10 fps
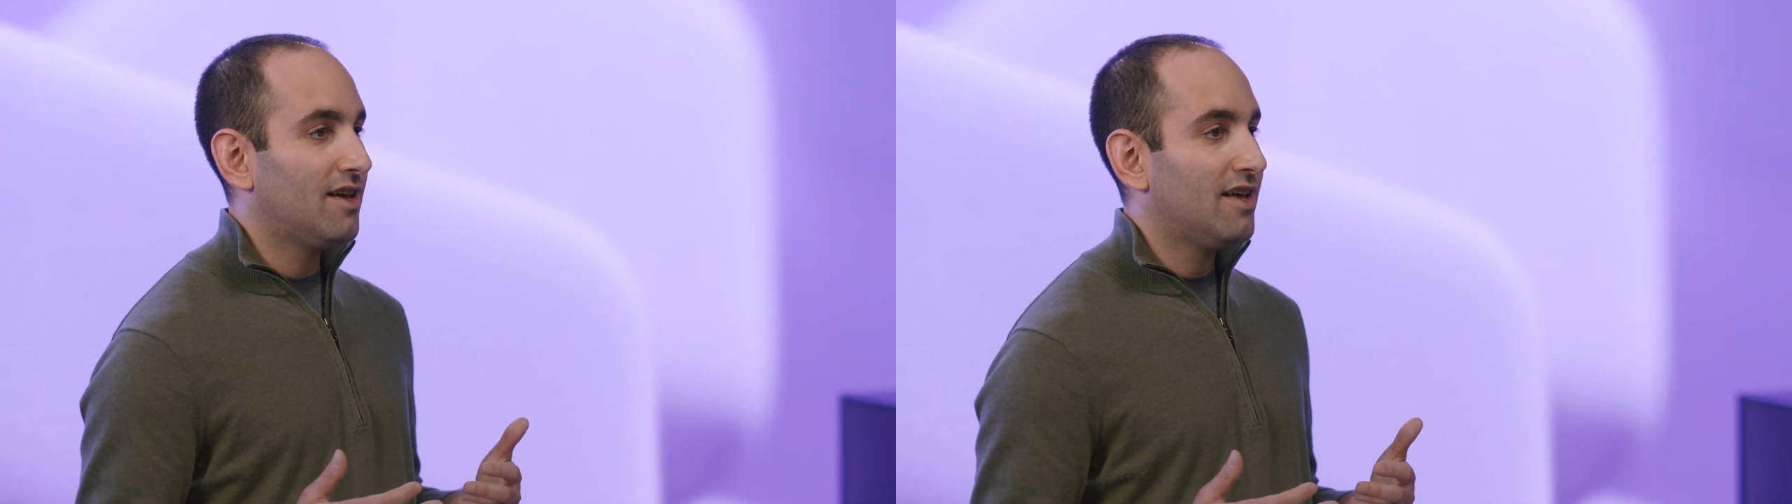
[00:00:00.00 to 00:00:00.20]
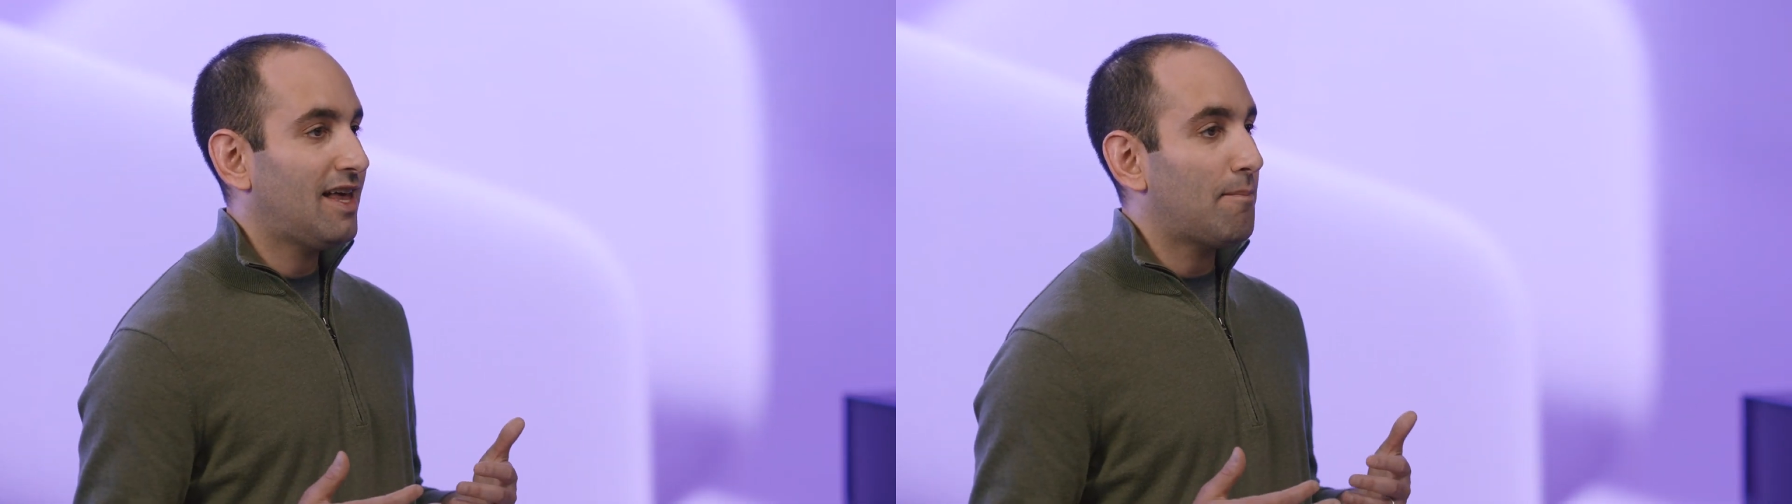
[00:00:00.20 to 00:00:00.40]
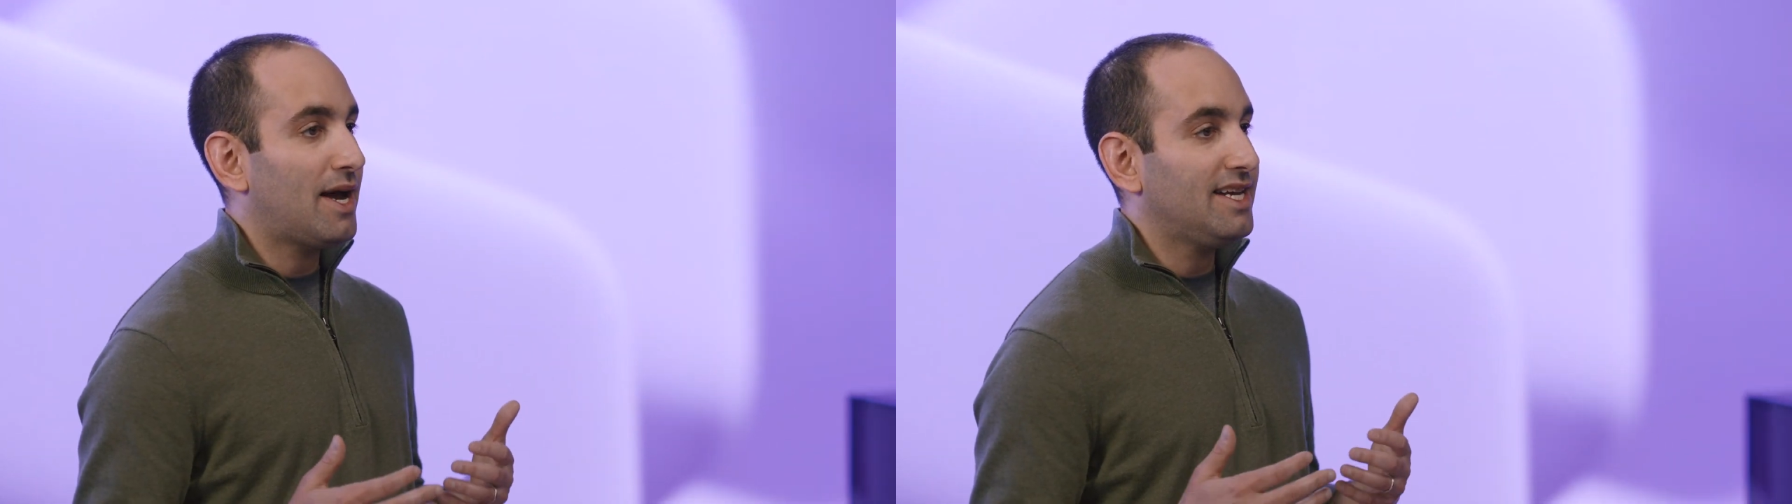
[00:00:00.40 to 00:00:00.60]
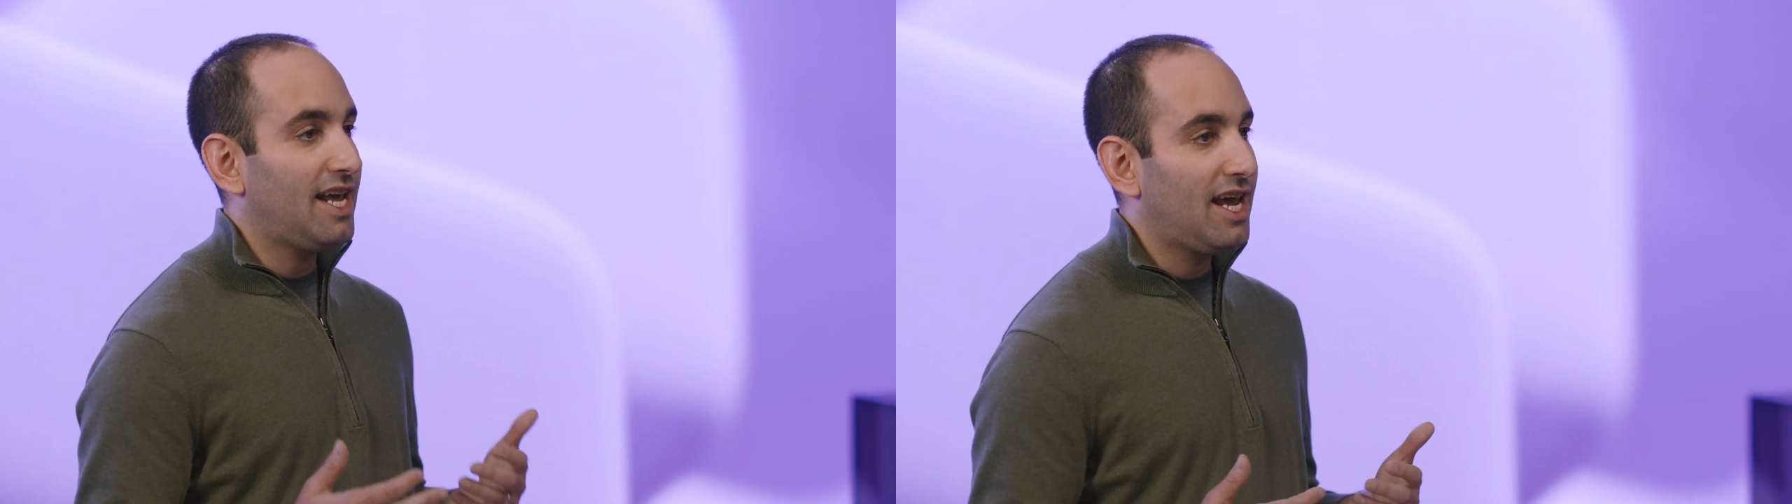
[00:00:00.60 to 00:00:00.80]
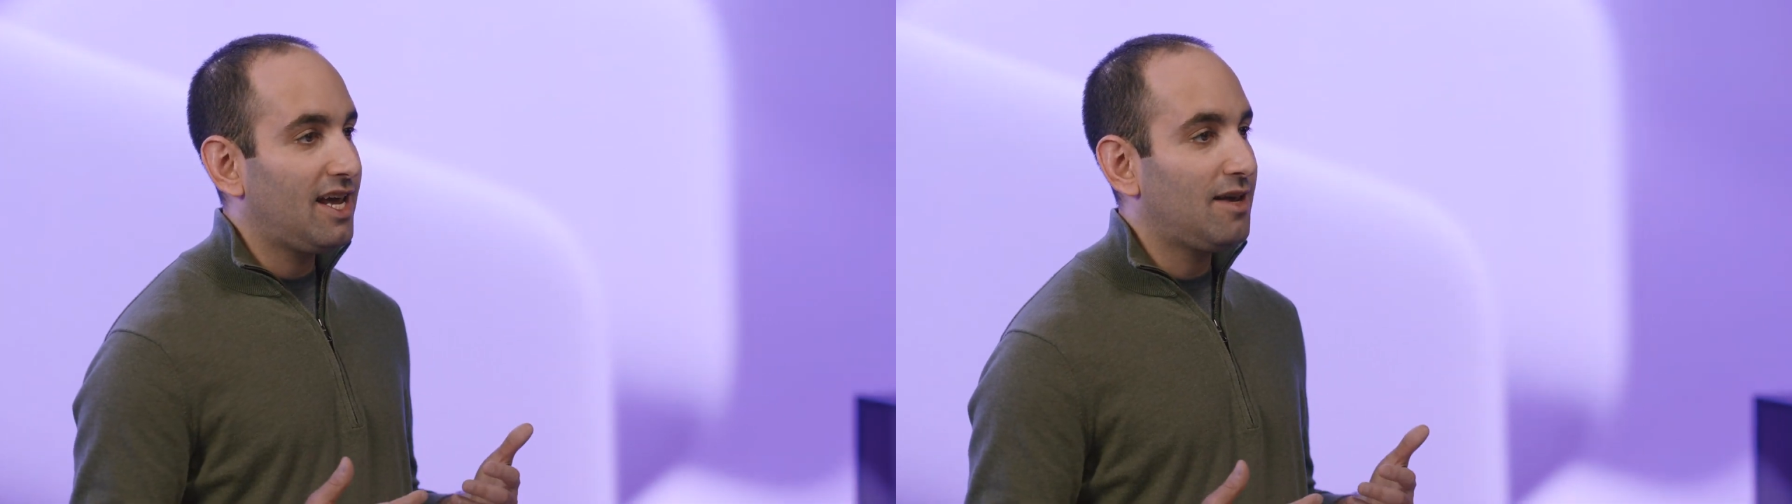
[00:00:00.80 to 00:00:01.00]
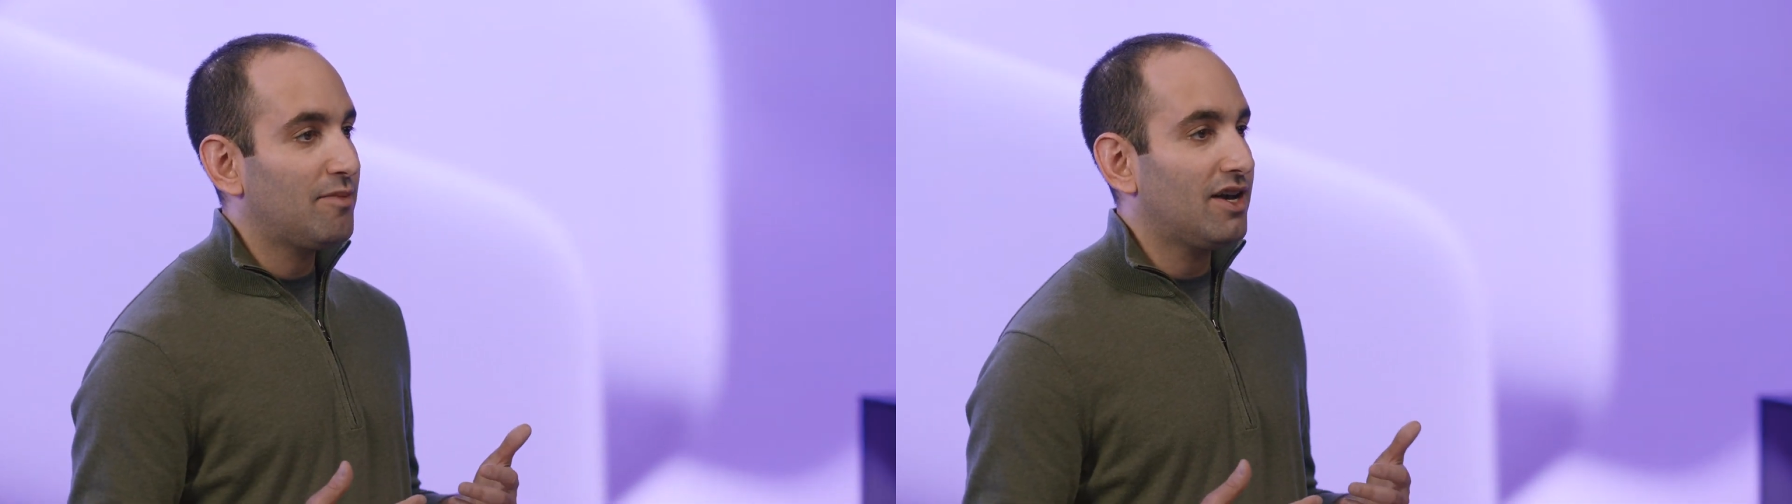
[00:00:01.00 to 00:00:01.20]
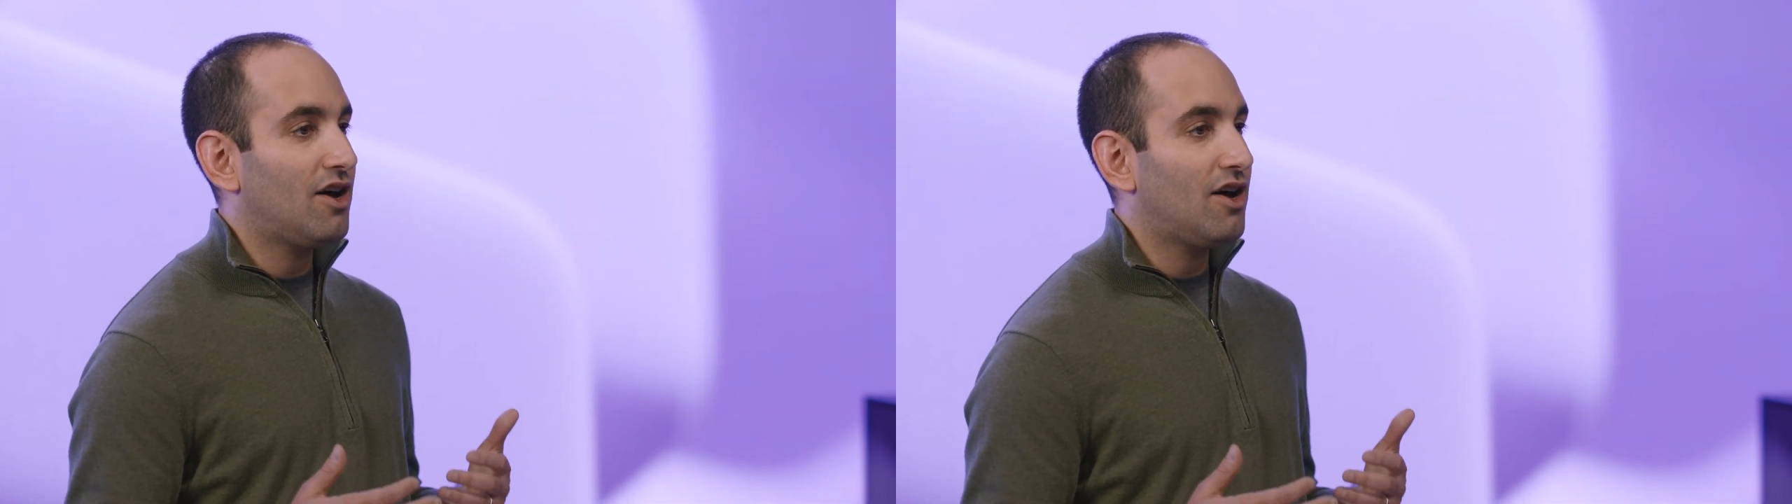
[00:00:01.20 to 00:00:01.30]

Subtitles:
that my name and